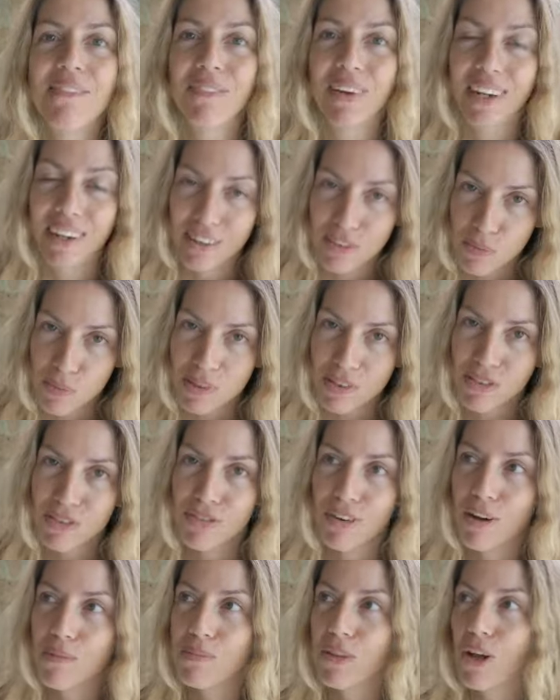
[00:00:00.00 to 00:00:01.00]
My husband's
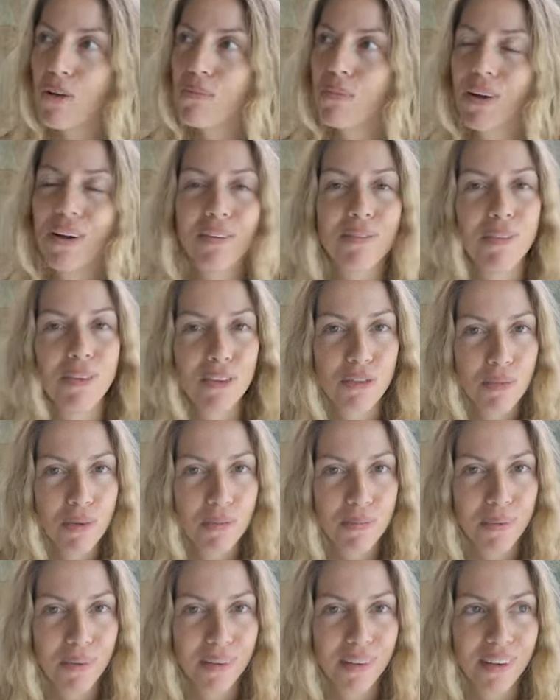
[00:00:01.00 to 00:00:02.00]
from Lombok. Most
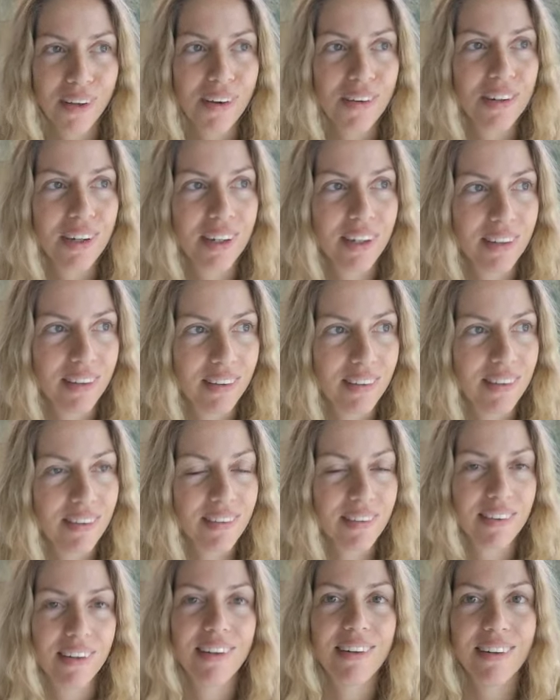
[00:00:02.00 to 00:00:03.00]
people know
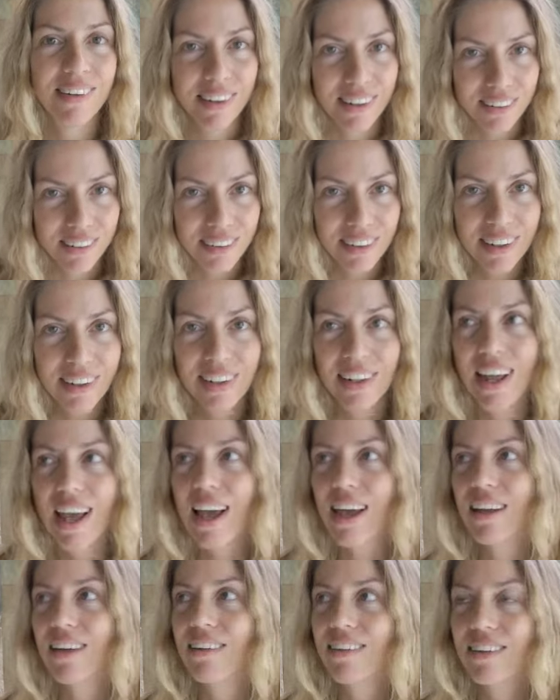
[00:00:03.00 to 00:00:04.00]
he's Indonesian,
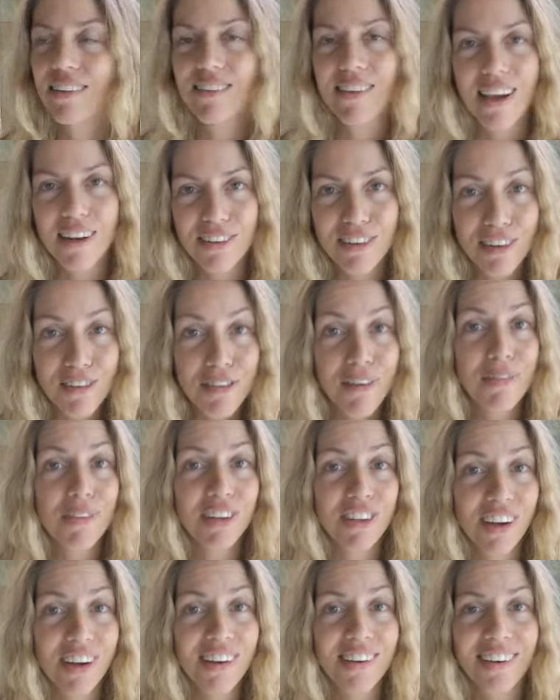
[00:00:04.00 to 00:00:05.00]
and he's actually from the
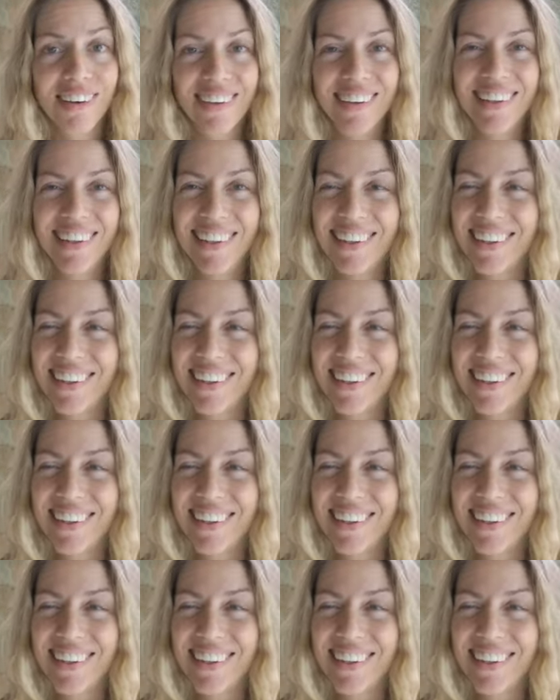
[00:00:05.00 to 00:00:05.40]
jungle.